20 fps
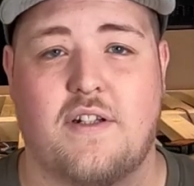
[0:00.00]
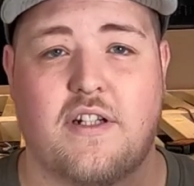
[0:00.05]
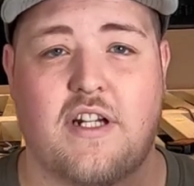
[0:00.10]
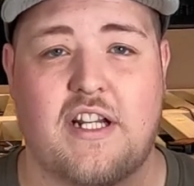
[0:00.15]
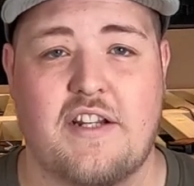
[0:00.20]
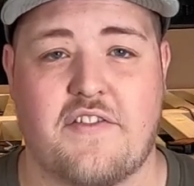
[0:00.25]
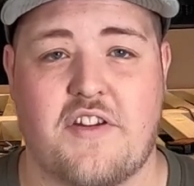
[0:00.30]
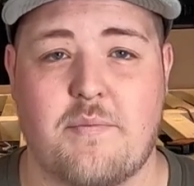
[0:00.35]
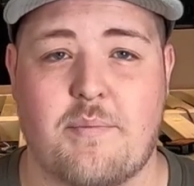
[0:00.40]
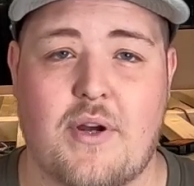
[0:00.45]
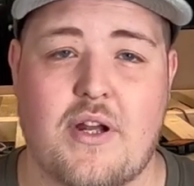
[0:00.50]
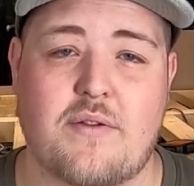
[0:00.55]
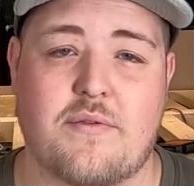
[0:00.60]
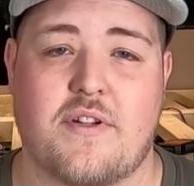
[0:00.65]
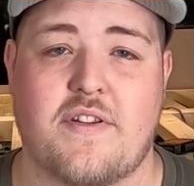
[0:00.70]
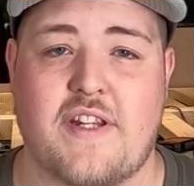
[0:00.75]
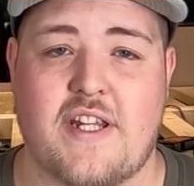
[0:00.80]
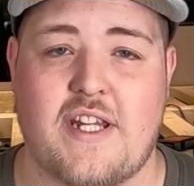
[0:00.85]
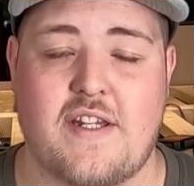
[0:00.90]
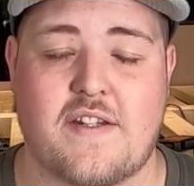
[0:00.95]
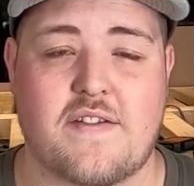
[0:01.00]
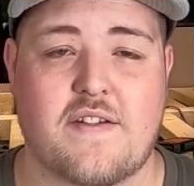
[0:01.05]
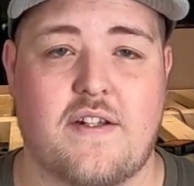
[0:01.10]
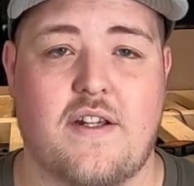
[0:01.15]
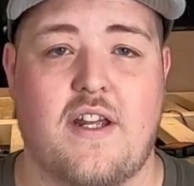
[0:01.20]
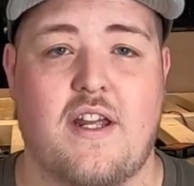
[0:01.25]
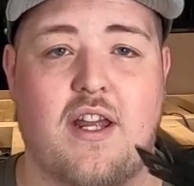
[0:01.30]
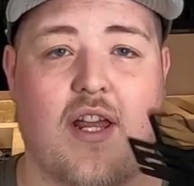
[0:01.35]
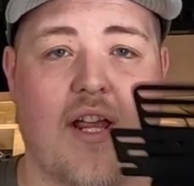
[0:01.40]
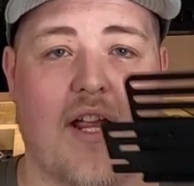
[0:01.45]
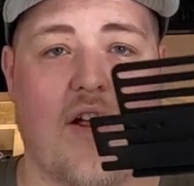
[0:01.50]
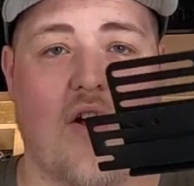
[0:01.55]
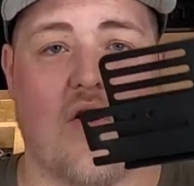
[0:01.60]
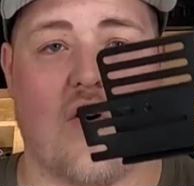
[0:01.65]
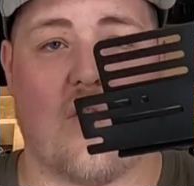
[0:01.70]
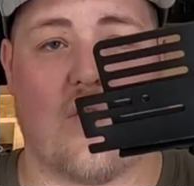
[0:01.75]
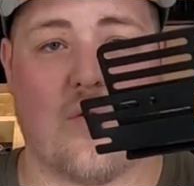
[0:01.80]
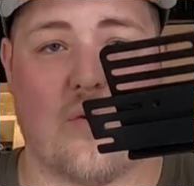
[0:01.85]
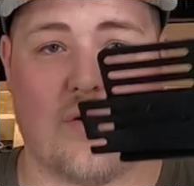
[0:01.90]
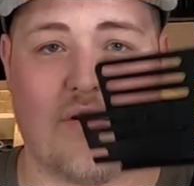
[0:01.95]
and if you buy one of these,
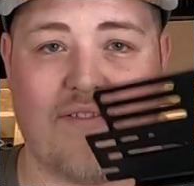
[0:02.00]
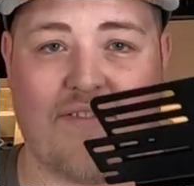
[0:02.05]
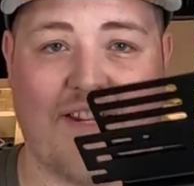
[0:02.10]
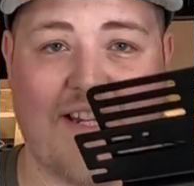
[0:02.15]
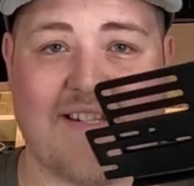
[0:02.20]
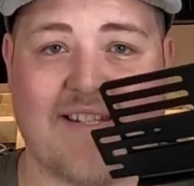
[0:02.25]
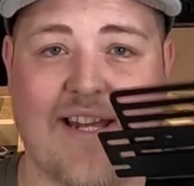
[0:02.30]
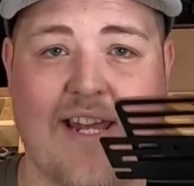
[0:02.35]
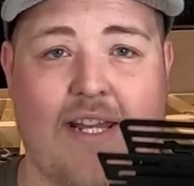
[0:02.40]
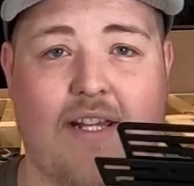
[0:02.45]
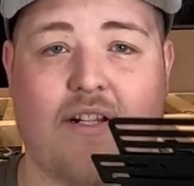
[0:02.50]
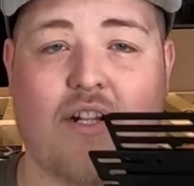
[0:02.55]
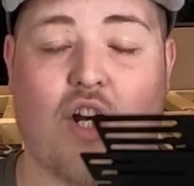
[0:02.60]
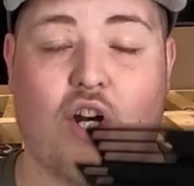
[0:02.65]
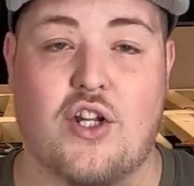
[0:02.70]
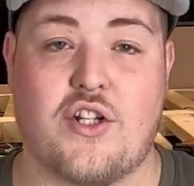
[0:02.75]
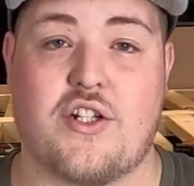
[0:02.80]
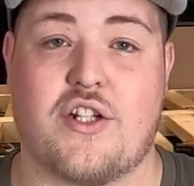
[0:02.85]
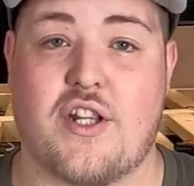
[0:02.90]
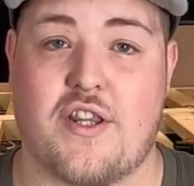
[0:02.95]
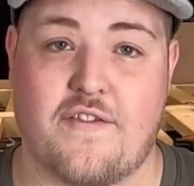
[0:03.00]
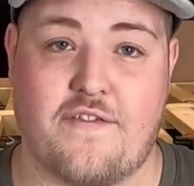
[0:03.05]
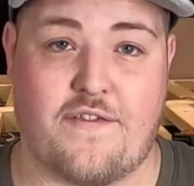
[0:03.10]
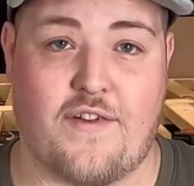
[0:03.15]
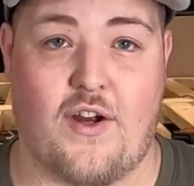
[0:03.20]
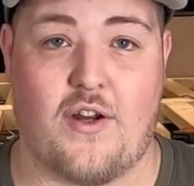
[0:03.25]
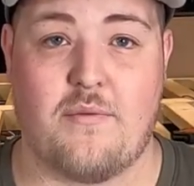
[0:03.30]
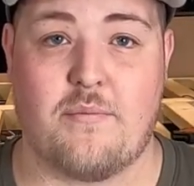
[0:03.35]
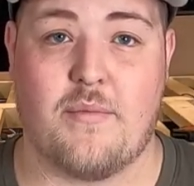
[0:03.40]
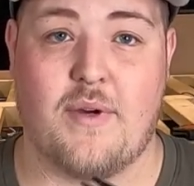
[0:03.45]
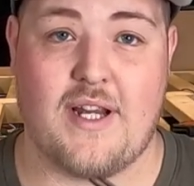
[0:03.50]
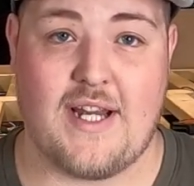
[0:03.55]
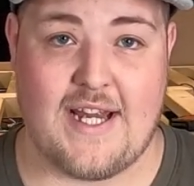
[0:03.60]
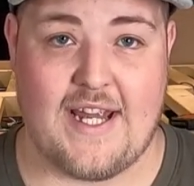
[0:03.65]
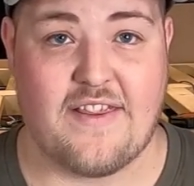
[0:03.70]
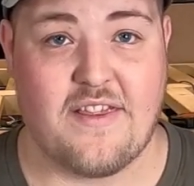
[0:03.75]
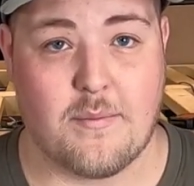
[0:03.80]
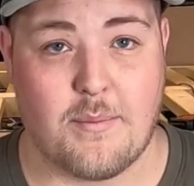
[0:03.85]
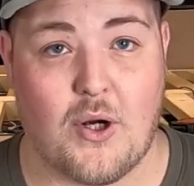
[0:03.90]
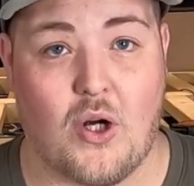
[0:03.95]
all of these are hidden under the foam
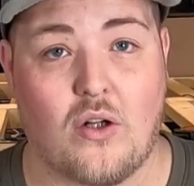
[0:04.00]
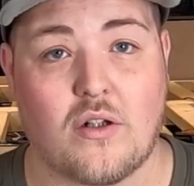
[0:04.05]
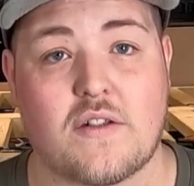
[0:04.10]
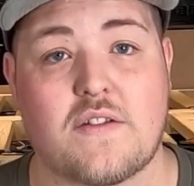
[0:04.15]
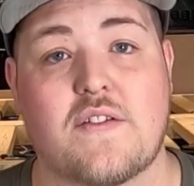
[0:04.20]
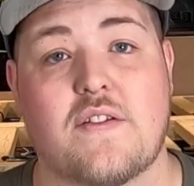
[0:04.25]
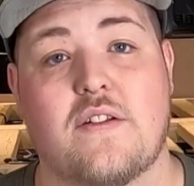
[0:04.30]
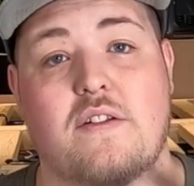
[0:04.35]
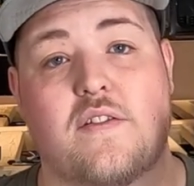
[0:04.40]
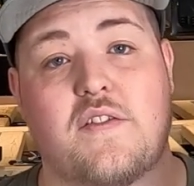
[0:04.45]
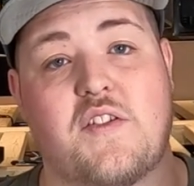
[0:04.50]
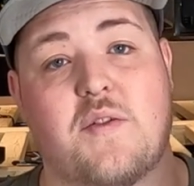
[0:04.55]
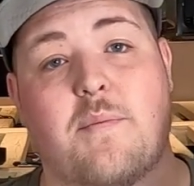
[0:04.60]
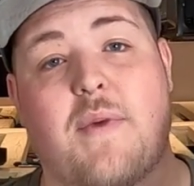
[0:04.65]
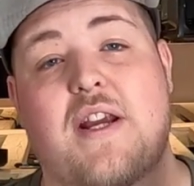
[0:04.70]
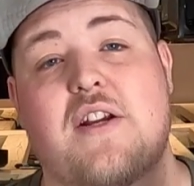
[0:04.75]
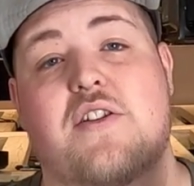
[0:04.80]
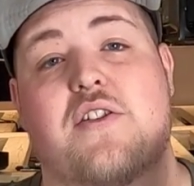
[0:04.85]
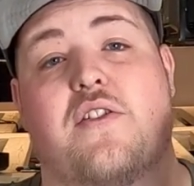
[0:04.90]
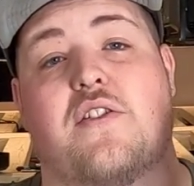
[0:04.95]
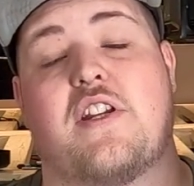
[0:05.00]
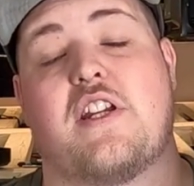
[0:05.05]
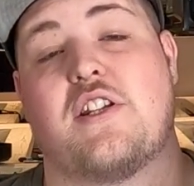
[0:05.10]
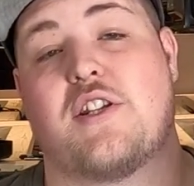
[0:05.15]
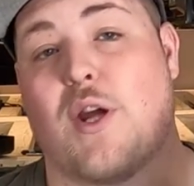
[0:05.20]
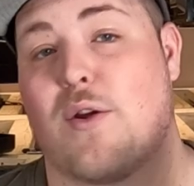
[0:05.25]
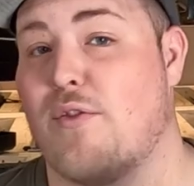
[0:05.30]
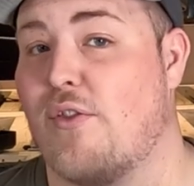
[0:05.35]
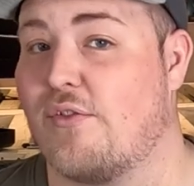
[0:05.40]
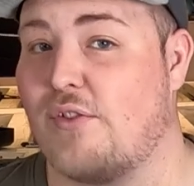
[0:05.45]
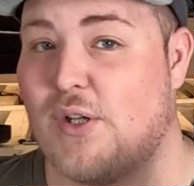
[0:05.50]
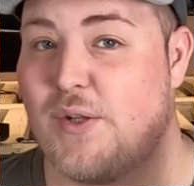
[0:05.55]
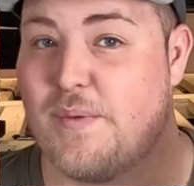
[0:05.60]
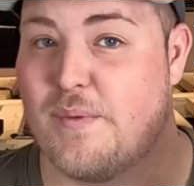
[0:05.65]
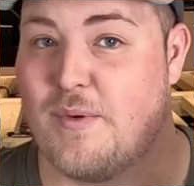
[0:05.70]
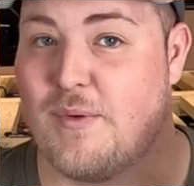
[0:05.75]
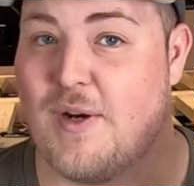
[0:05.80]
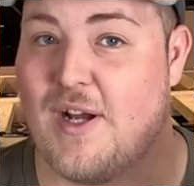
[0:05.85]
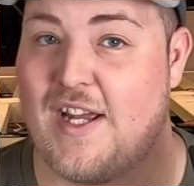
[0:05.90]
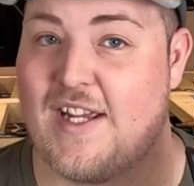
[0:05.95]
in the box. So make sure that you don't throw them
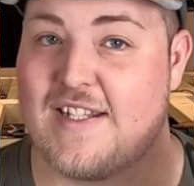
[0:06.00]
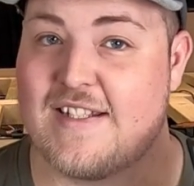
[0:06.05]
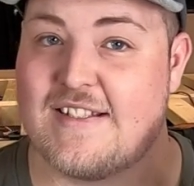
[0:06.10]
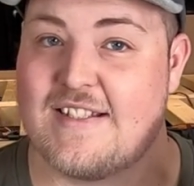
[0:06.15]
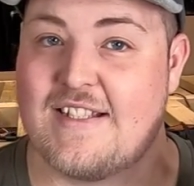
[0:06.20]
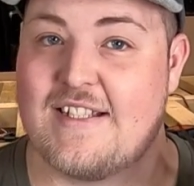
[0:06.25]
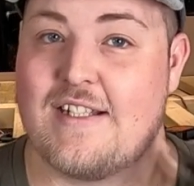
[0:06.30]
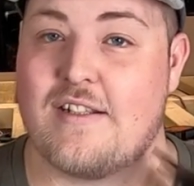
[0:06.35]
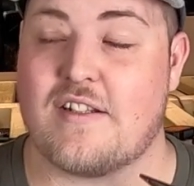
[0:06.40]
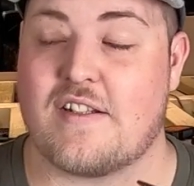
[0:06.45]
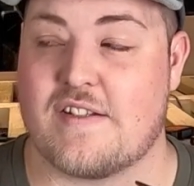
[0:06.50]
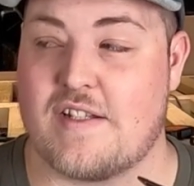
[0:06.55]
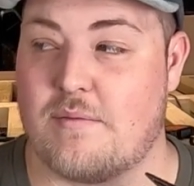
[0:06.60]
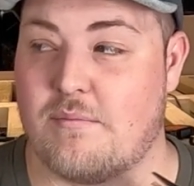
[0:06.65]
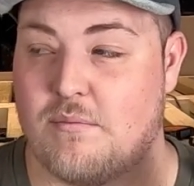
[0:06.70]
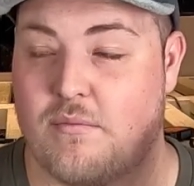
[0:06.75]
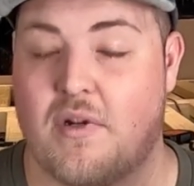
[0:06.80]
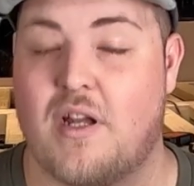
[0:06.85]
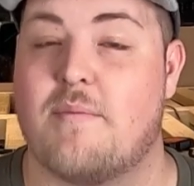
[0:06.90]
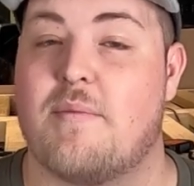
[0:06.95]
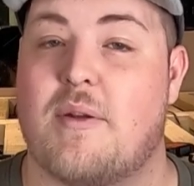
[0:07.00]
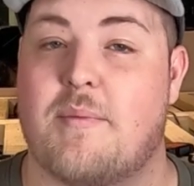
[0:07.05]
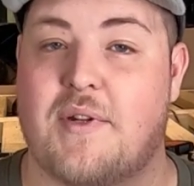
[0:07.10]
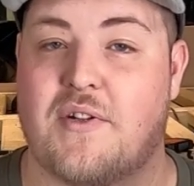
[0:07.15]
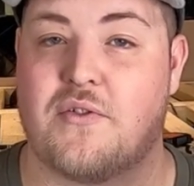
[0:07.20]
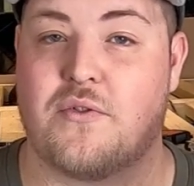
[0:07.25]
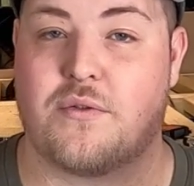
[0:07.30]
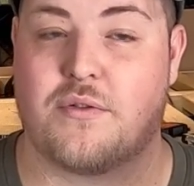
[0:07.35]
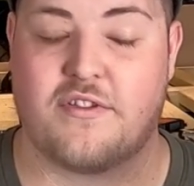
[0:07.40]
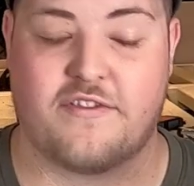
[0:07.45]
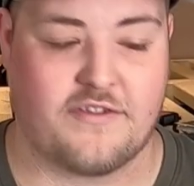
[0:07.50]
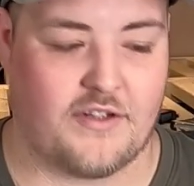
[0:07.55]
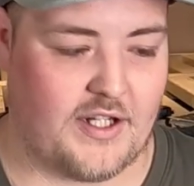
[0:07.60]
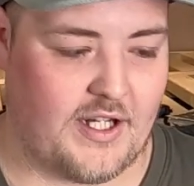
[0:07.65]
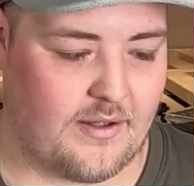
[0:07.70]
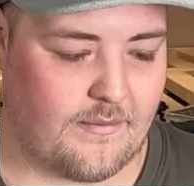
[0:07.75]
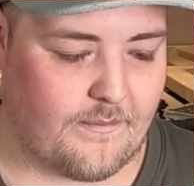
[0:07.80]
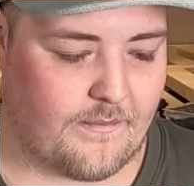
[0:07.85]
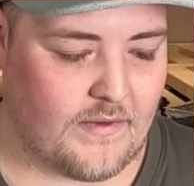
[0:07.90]
away, because that might be a bit awkward for you.